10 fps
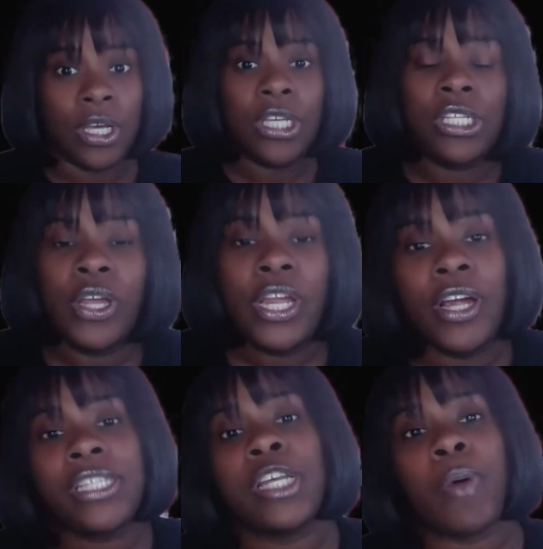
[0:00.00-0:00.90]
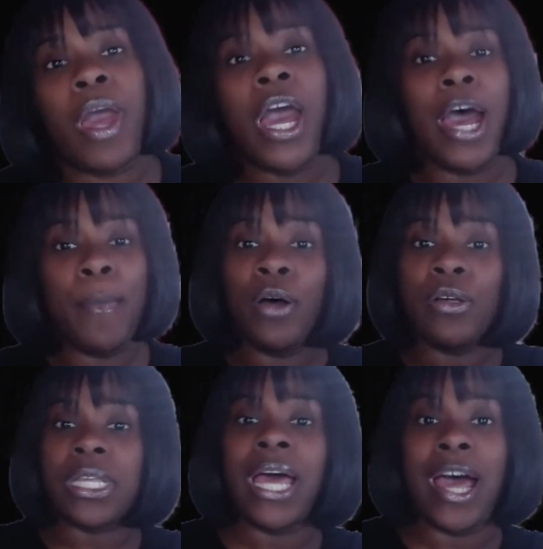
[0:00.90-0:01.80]
So here are some
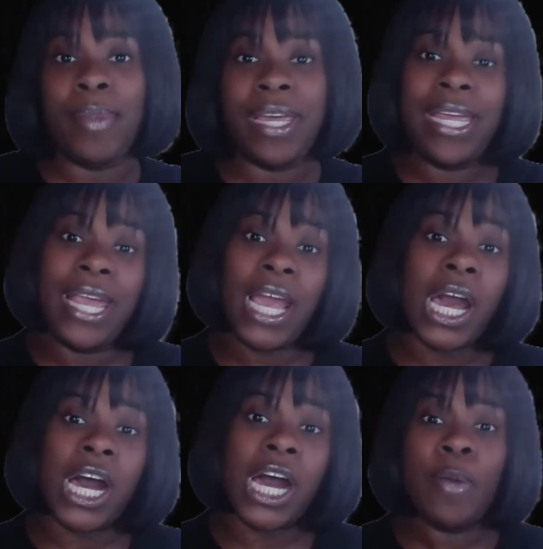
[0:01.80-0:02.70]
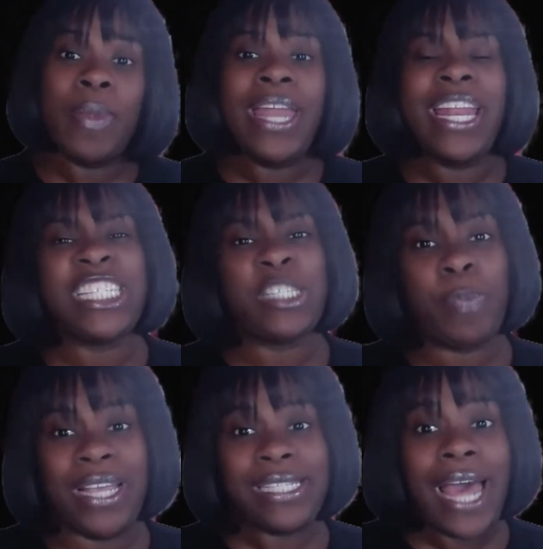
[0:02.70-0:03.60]
most common income and
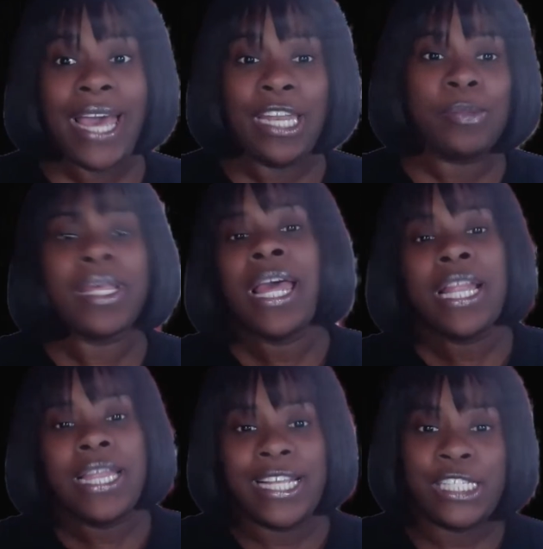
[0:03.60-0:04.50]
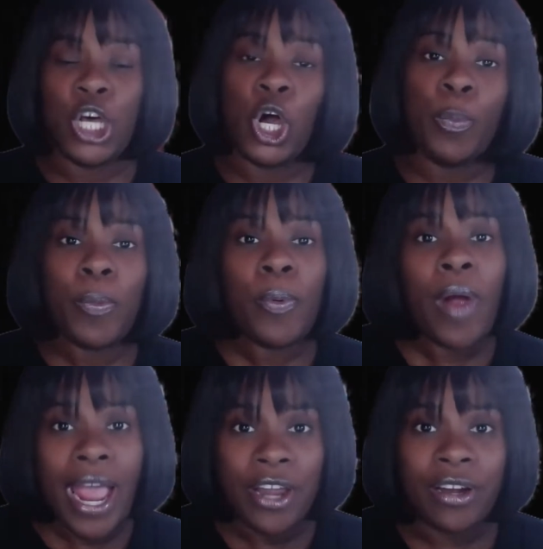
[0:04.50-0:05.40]
expense items that sole
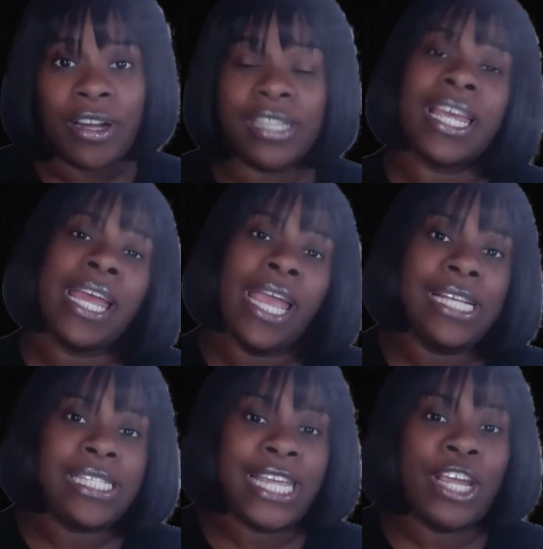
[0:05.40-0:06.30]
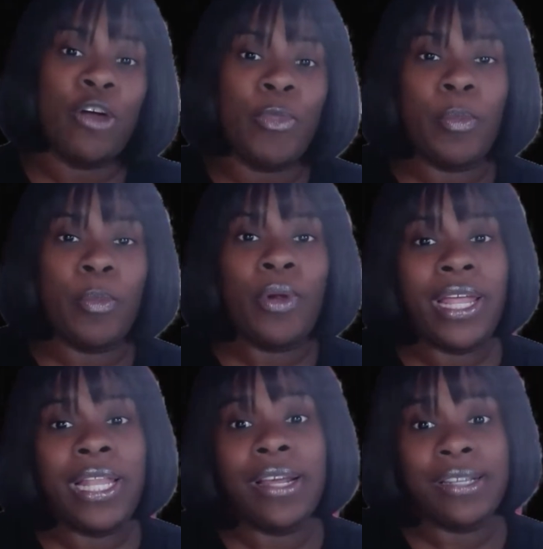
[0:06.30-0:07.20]
proprietors and single member
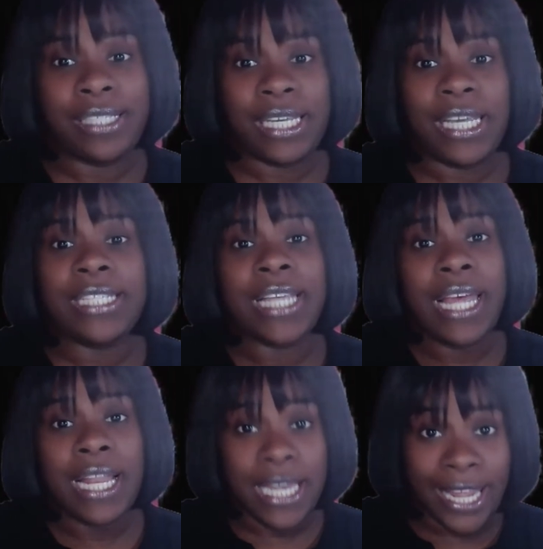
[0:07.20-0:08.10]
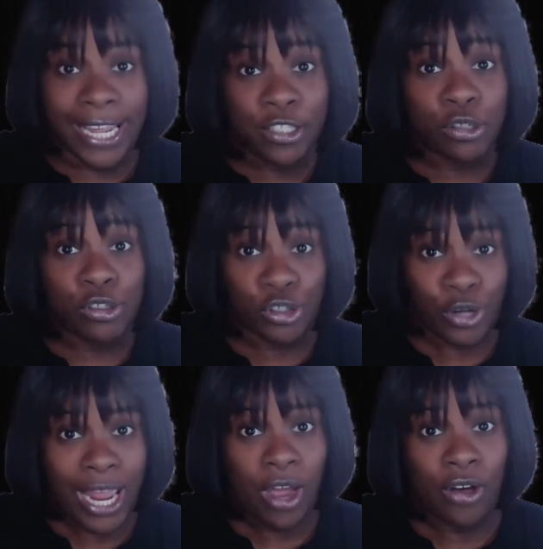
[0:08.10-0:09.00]
LLCs need to
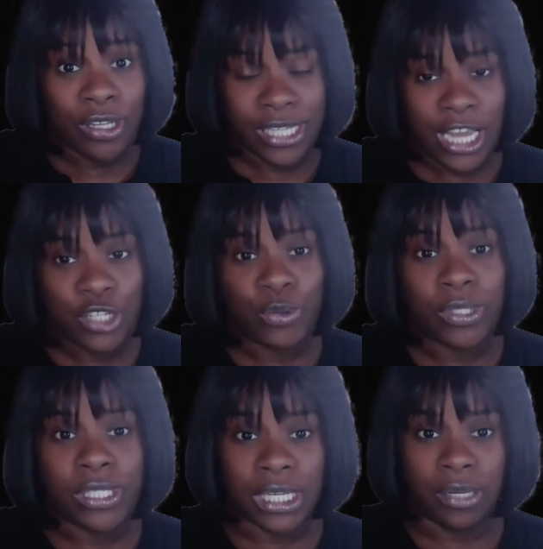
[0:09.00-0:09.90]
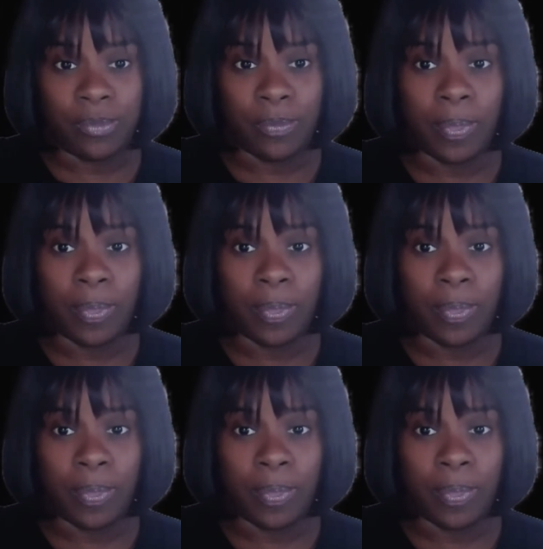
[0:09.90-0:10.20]
track on Schedule C.